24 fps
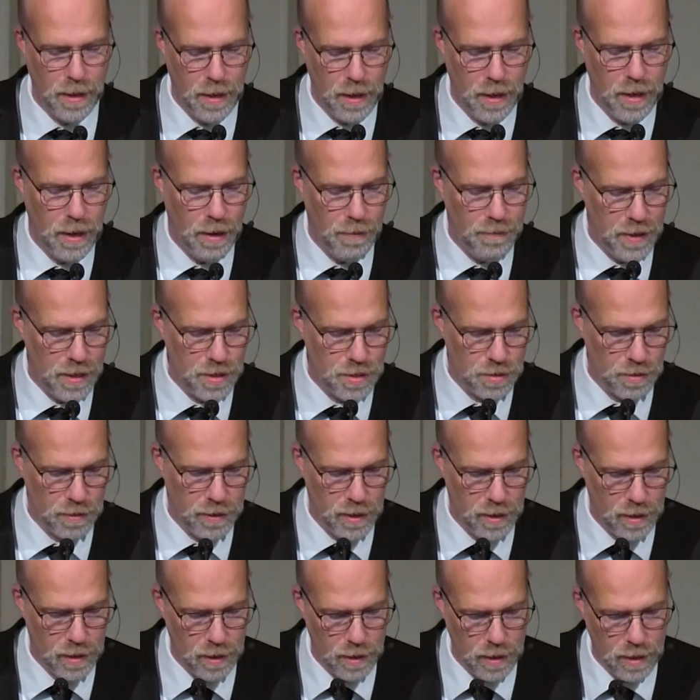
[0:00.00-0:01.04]
of
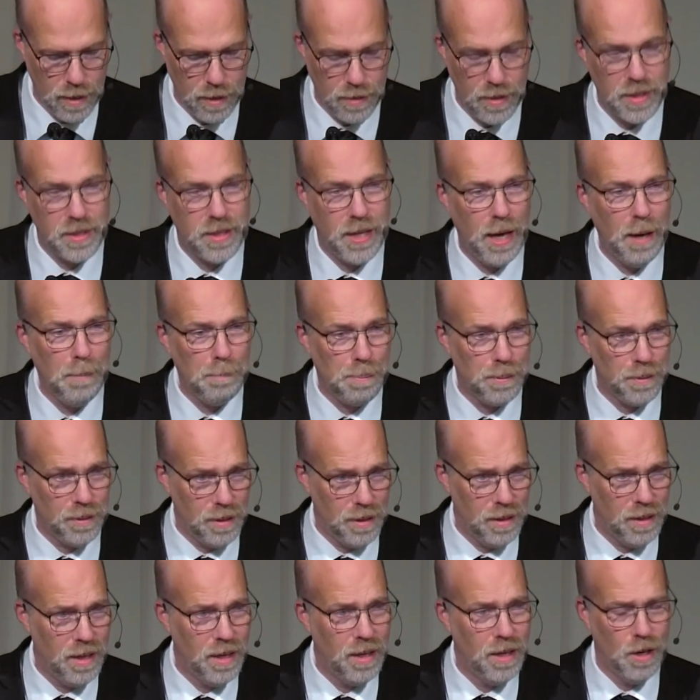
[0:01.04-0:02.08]
Israel. The temple
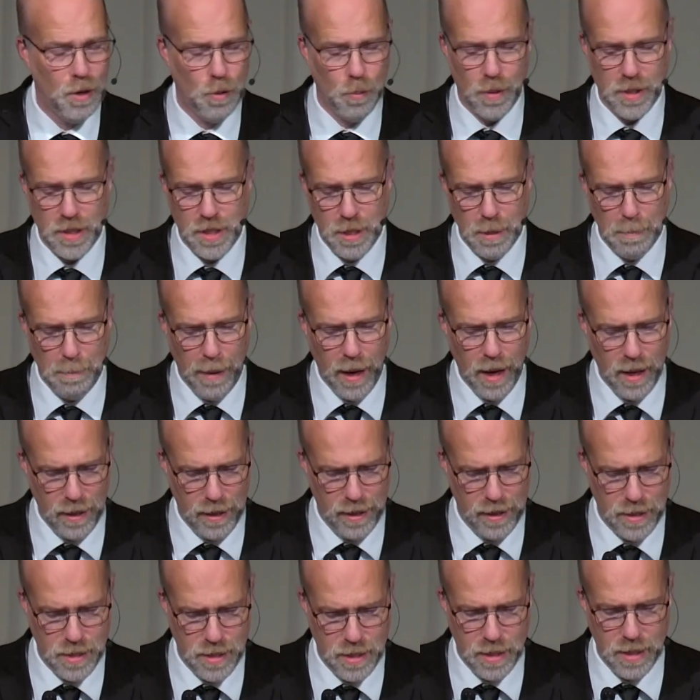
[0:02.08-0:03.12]
was
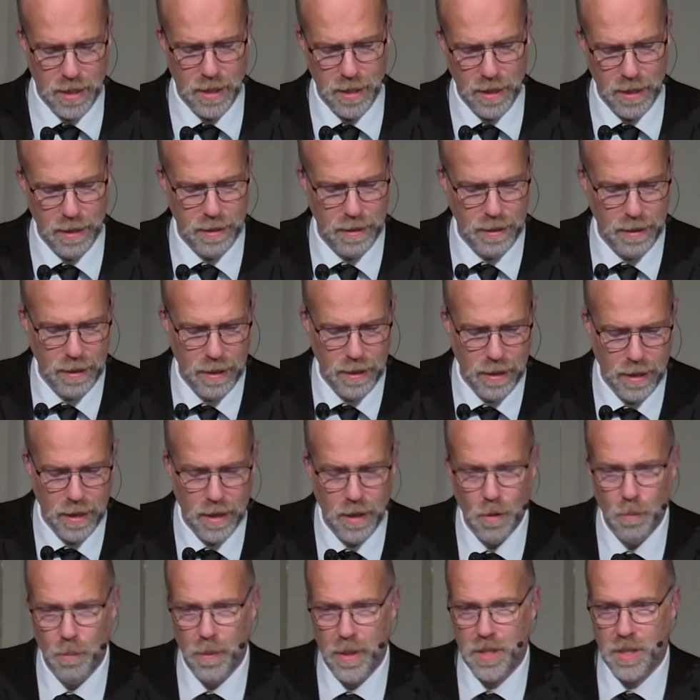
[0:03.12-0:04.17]
demolished,
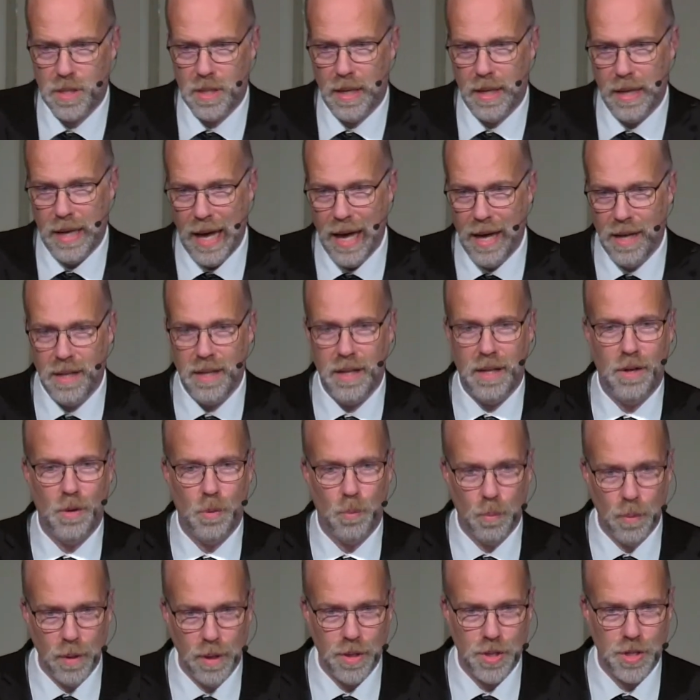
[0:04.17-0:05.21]
which ended
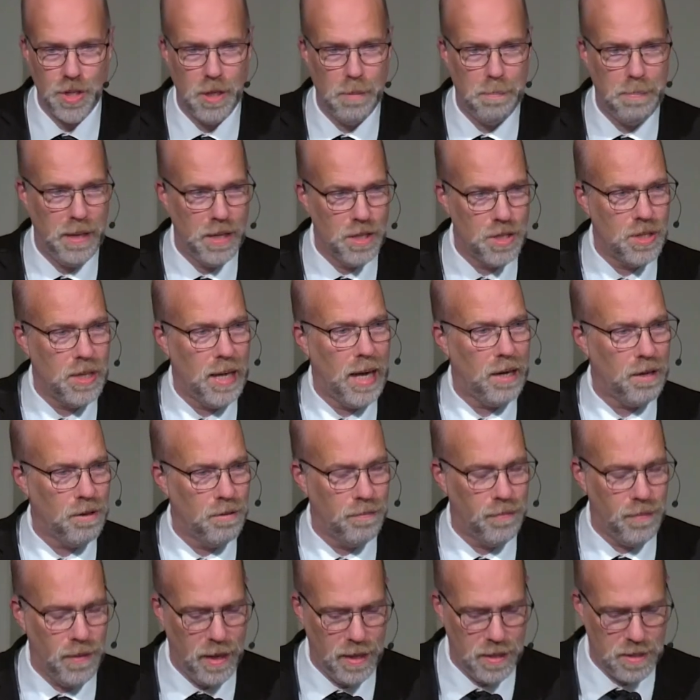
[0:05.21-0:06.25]
worship and
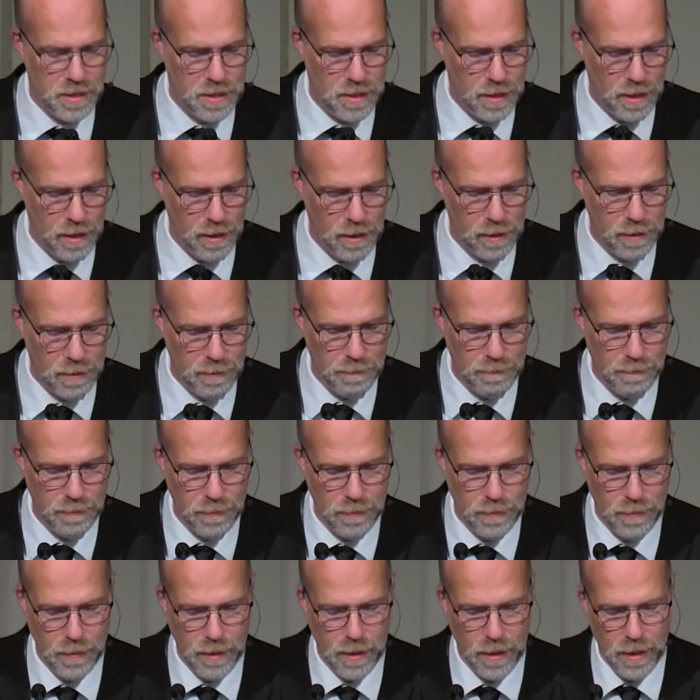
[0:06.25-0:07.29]
sacrifice there.
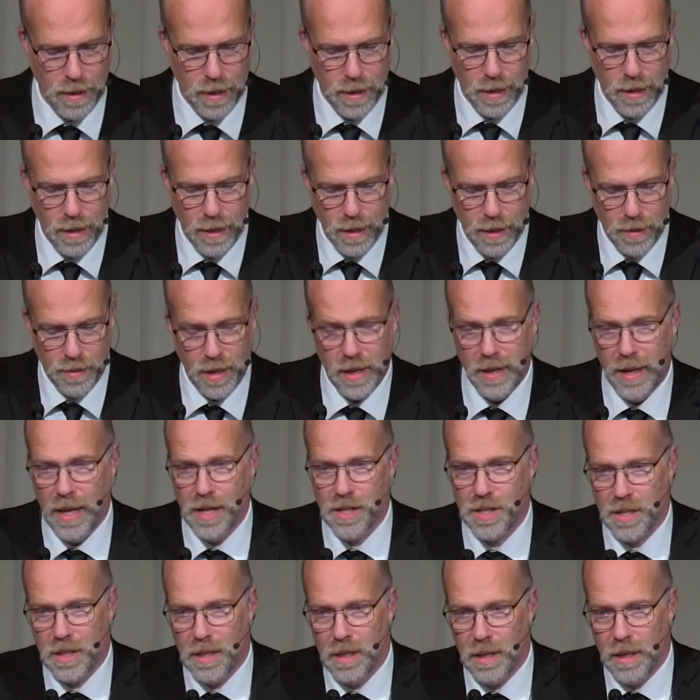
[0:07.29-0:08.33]
The
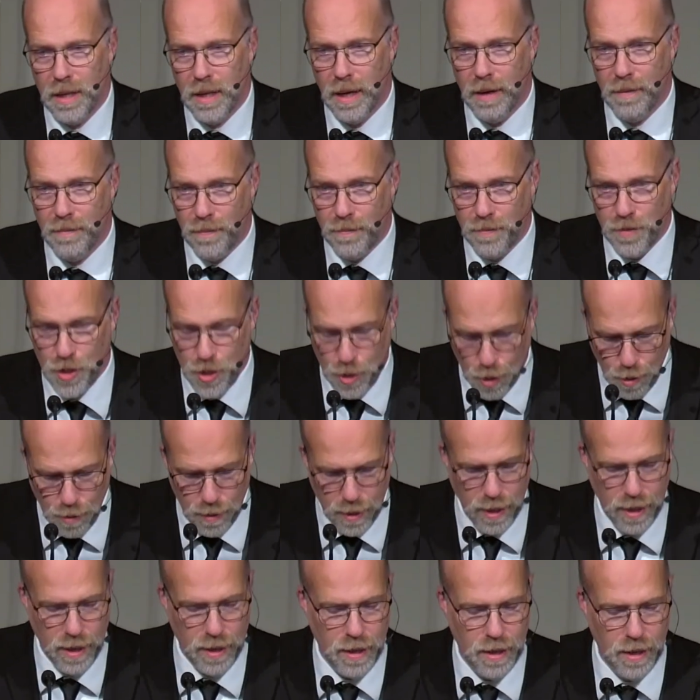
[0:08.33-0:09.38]
nation of
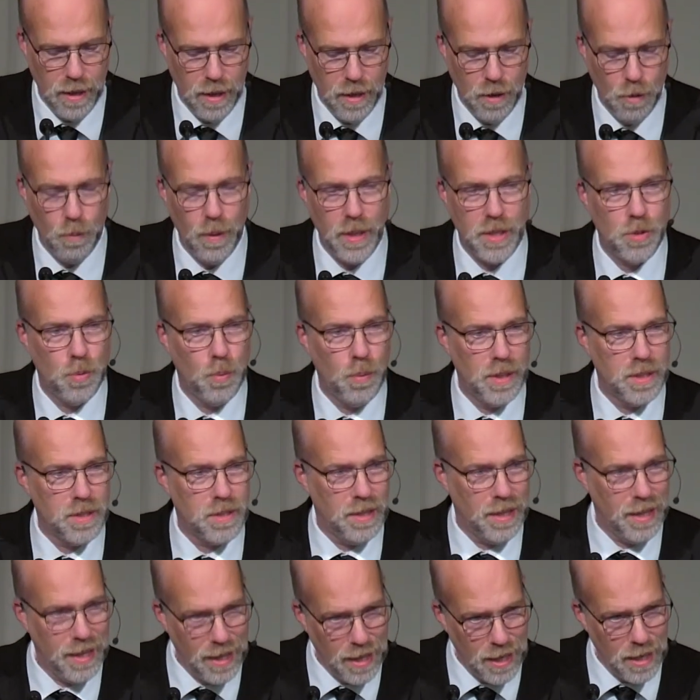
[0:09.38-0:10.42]
Judah, which was
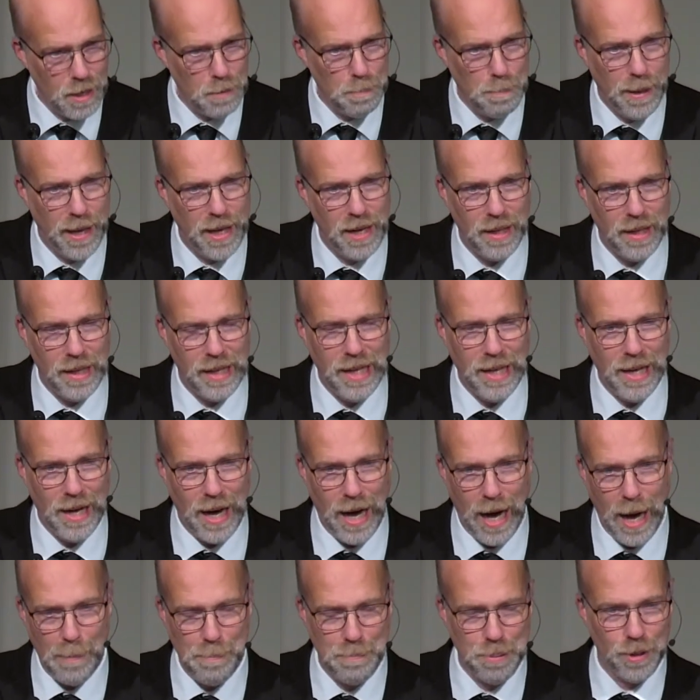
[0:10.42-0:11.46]
independently
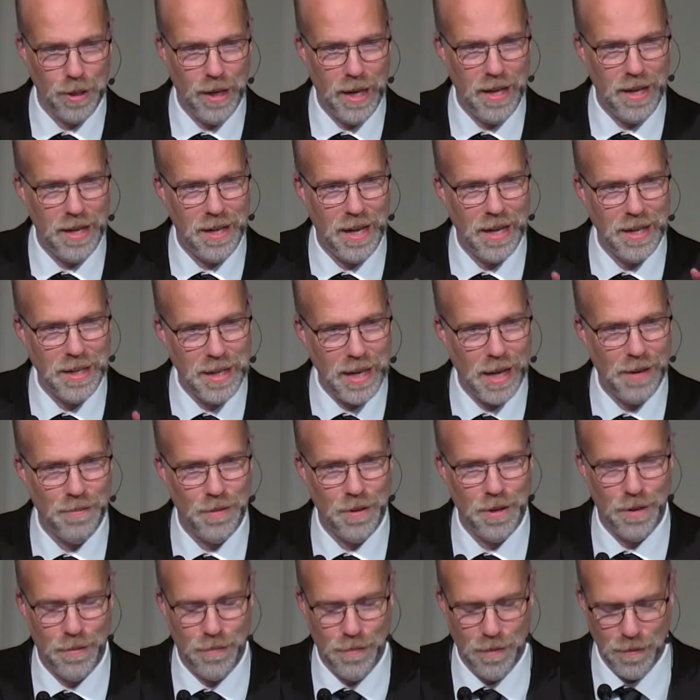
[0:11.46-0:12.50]
operated and
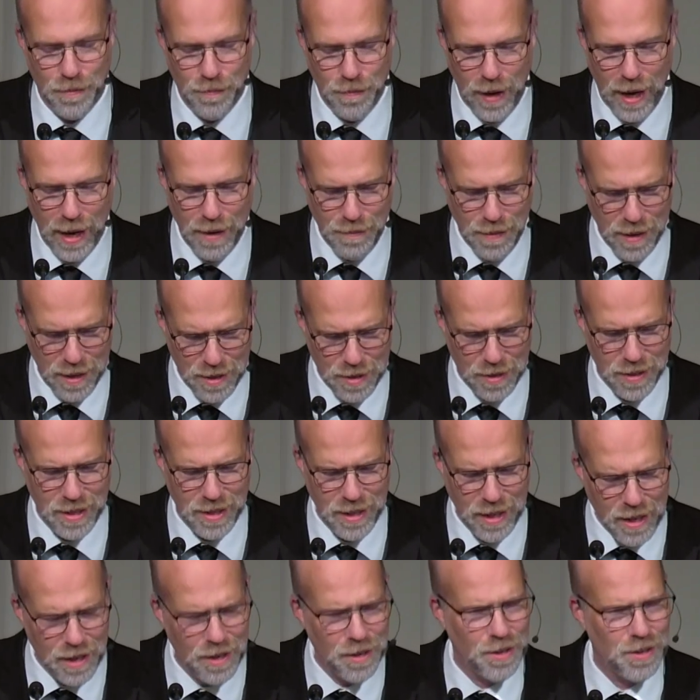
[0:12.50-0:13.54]
governed for 500
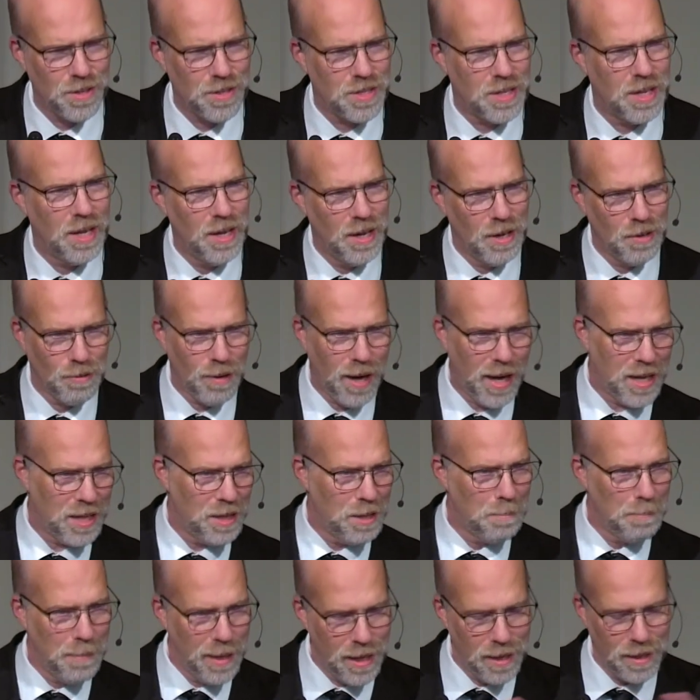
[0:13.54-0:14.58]
years, right in the
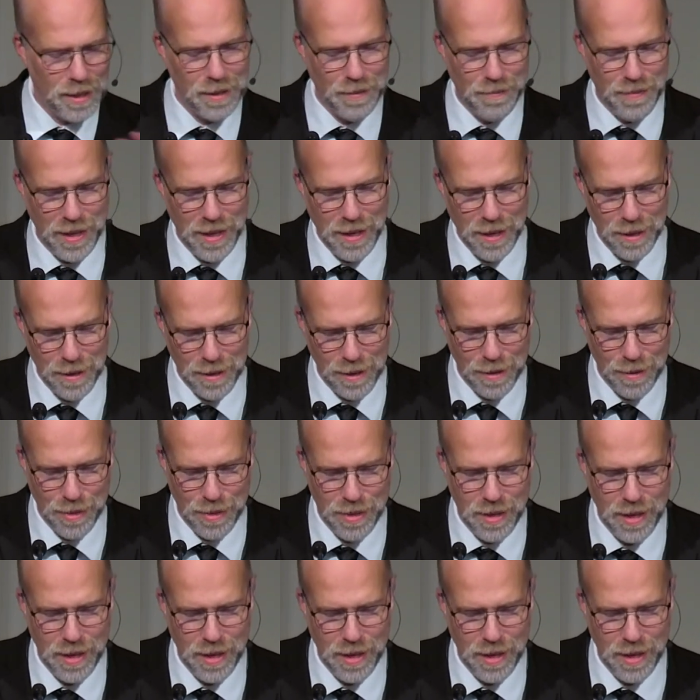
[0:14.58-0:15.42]
middle of the earth,